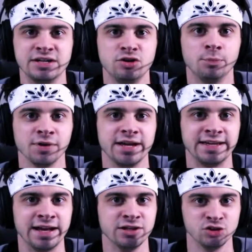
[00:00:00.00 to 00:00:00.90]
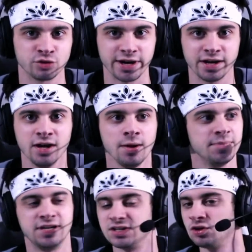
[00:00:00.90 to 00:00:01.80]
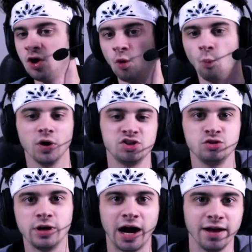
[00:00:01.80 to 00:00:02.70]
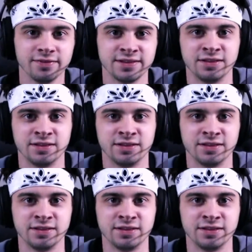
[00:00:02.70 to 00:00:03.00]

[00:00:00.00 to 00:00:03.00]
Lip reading: play Kenyon Drake. Because what you got